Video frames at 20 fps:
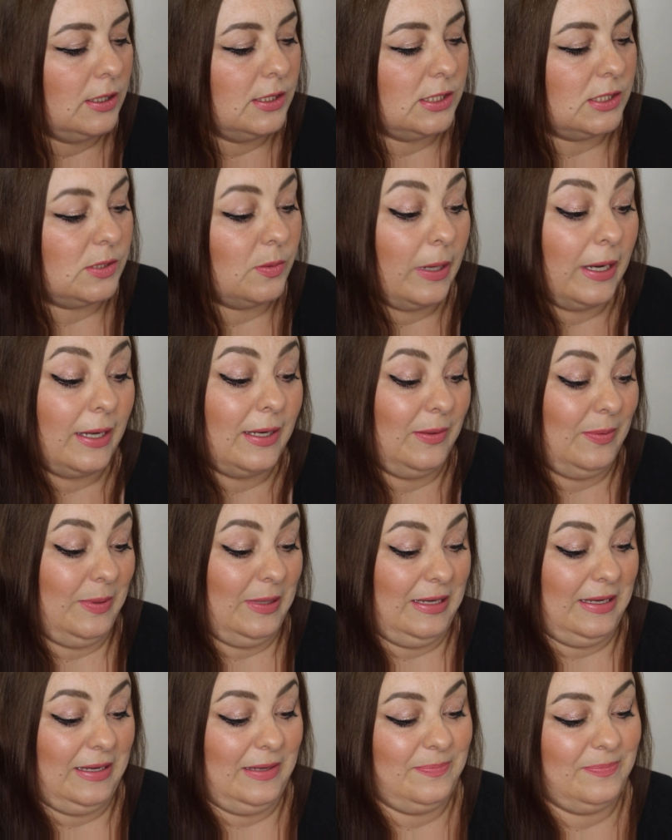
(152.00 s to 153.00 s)
So
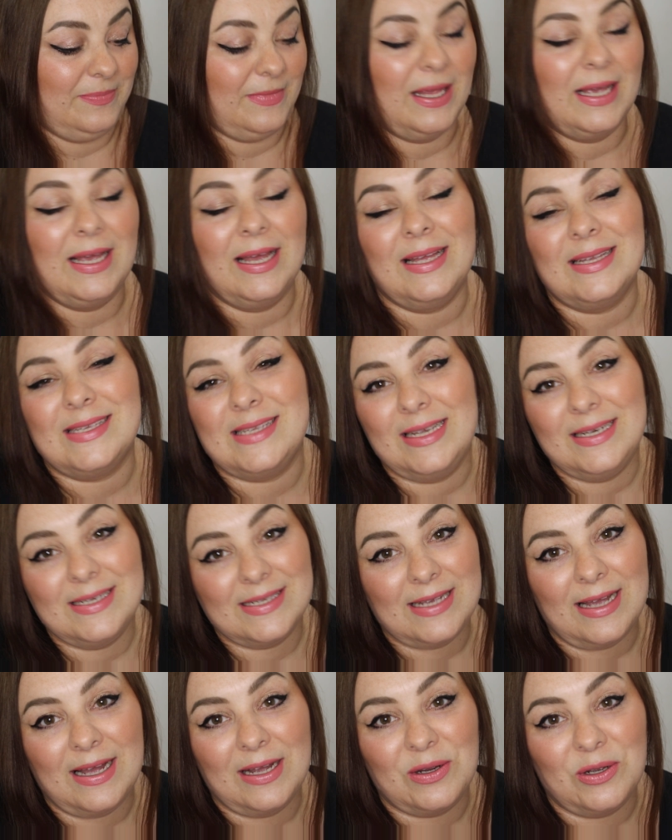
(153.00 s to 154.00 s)
anyway, seeing
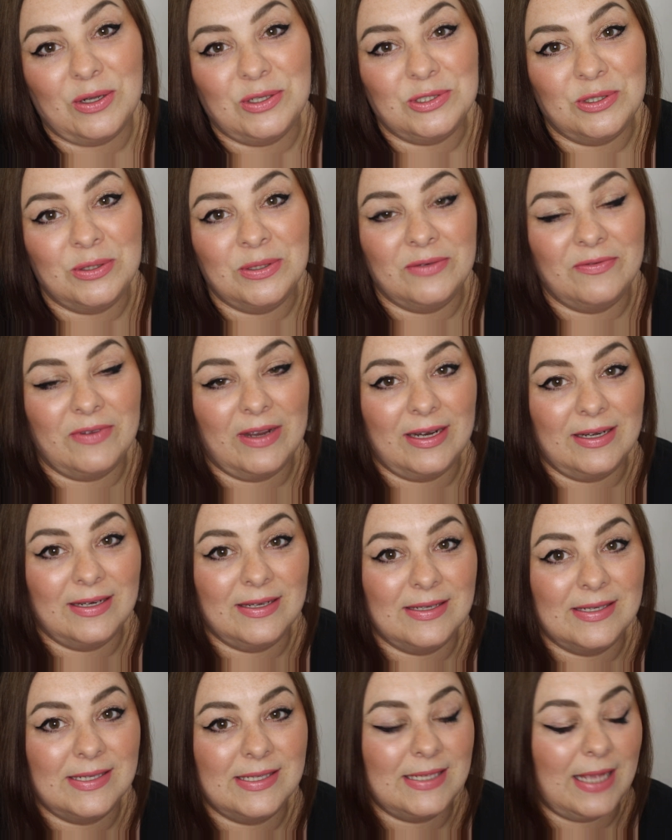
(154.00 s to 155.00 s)
as I had
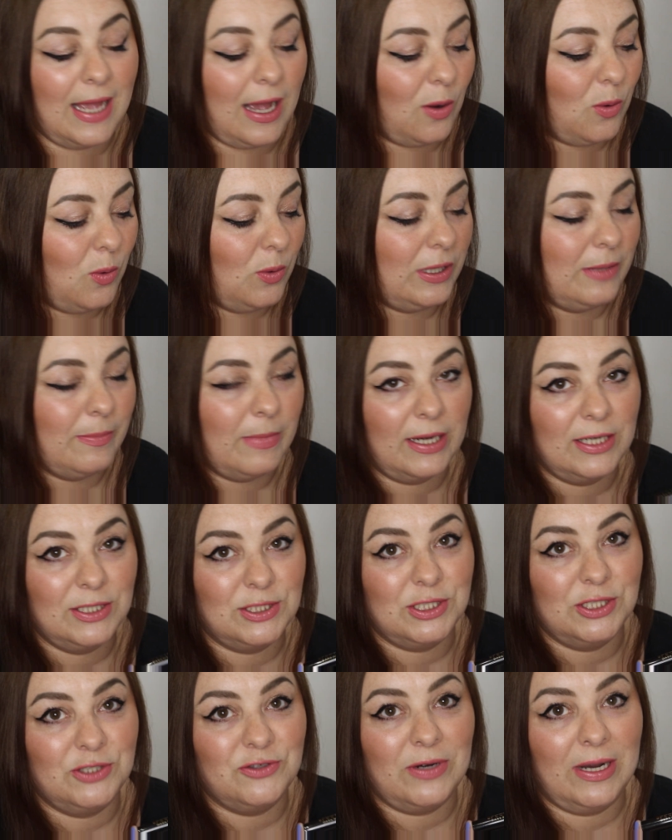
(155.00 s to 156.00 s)
conjunctivitis, I only
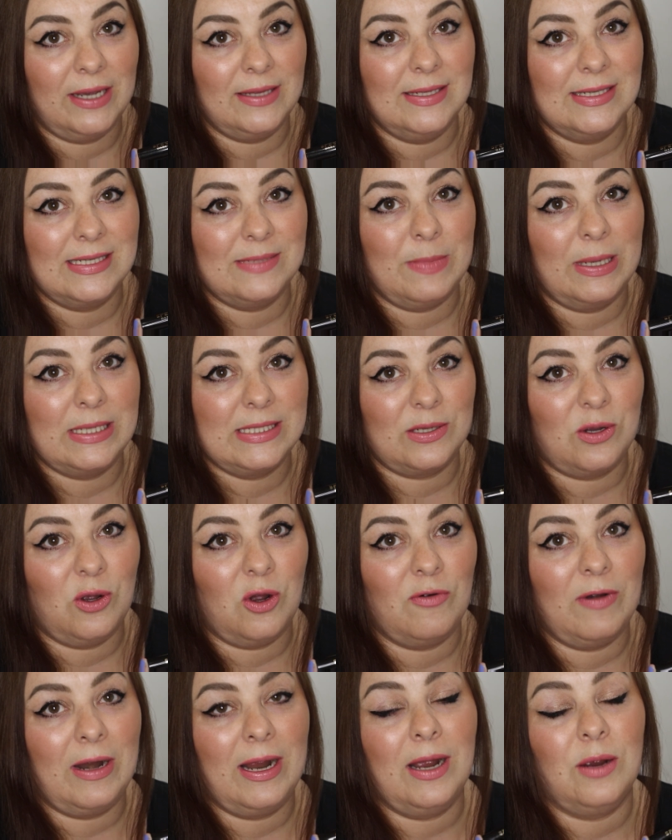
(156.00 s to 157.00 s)
managed to try this
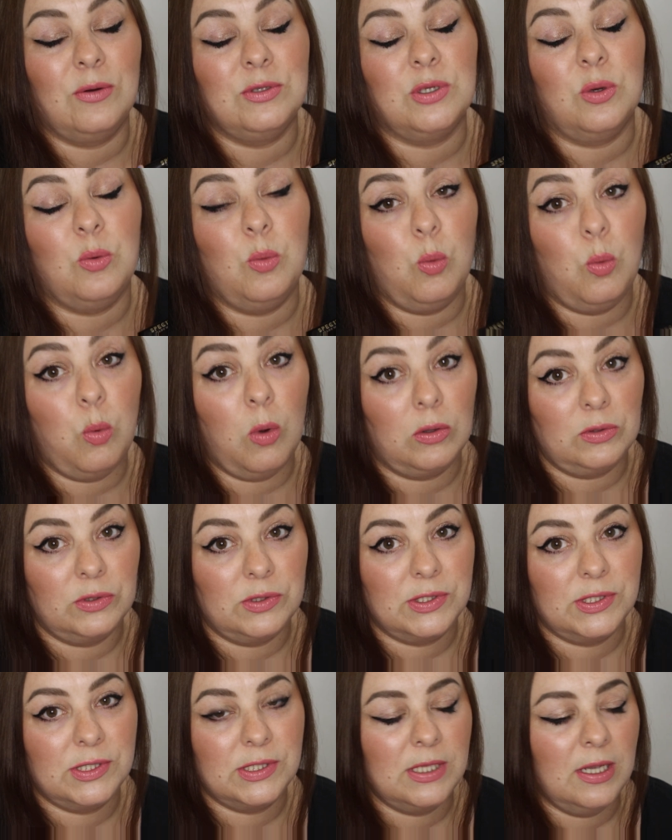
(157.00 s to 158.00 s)
mascara out
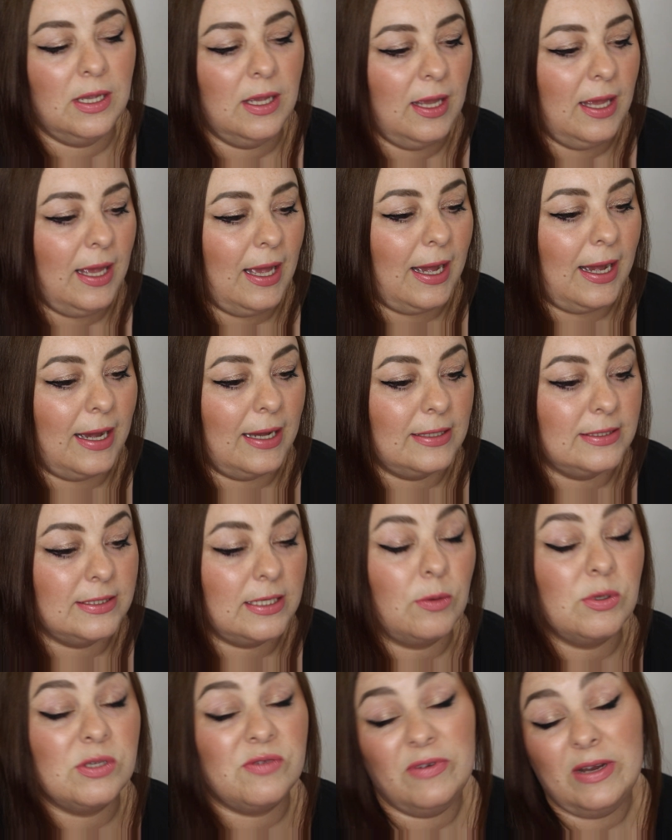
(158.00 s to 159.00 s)
once, and
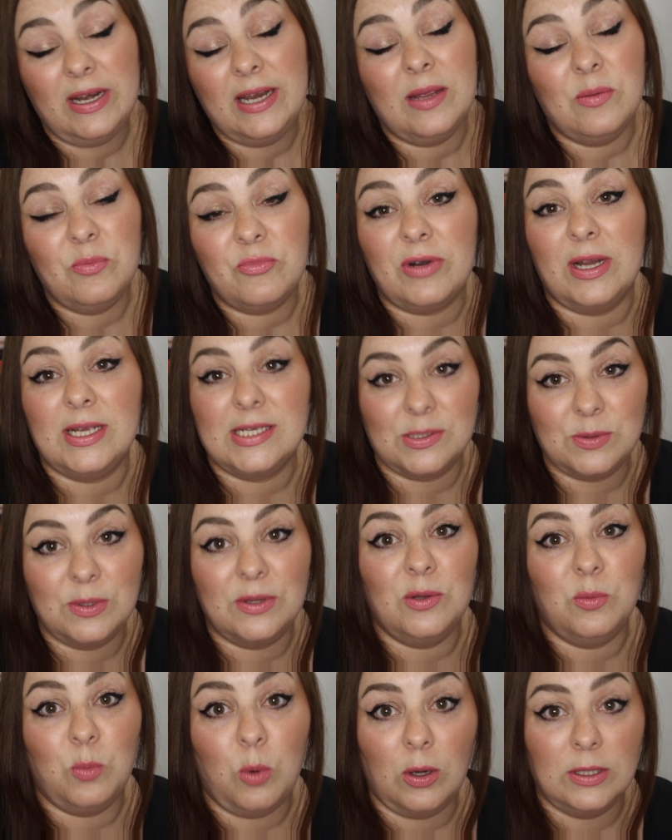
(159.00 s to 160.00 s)
I was really impressed
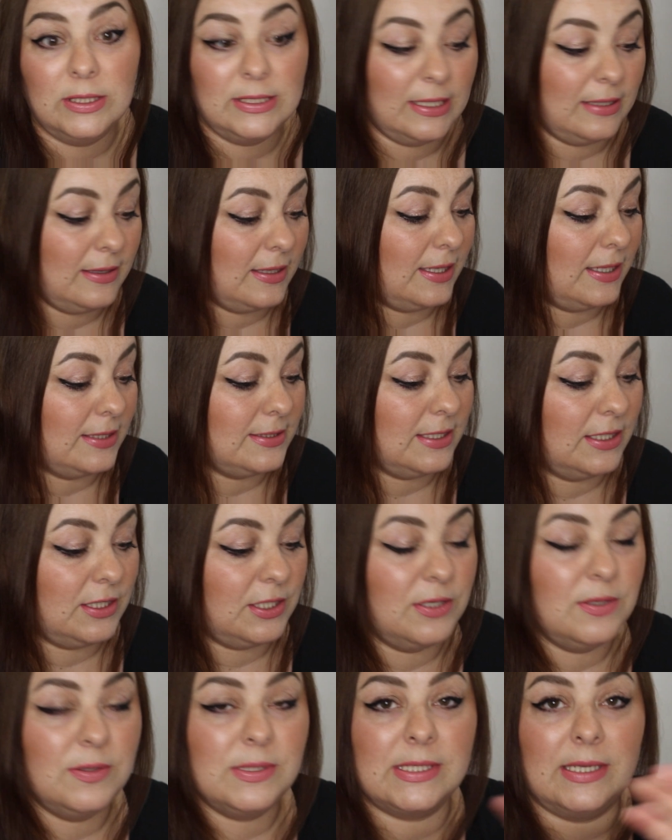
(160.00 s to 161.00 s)
with the one day that I did
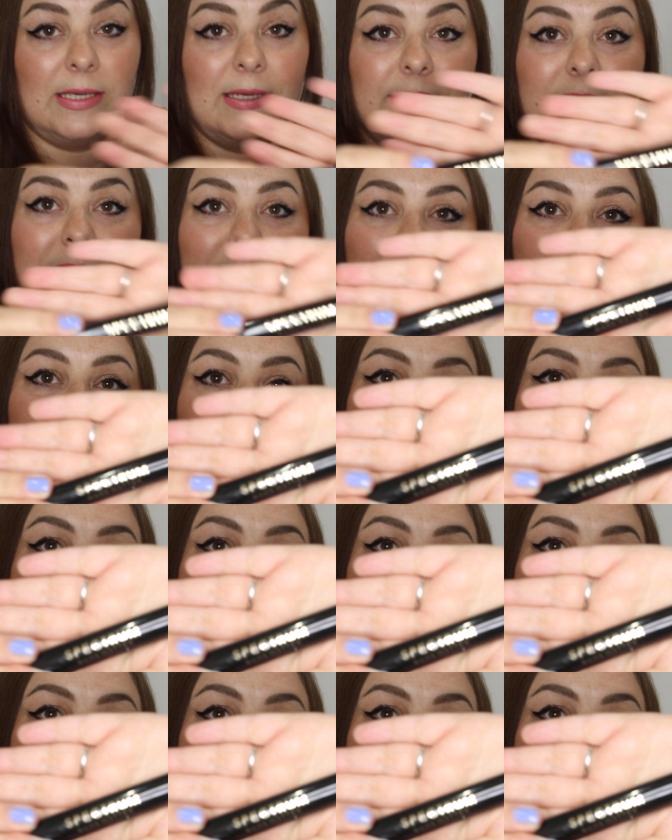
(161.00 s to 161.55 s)
use it.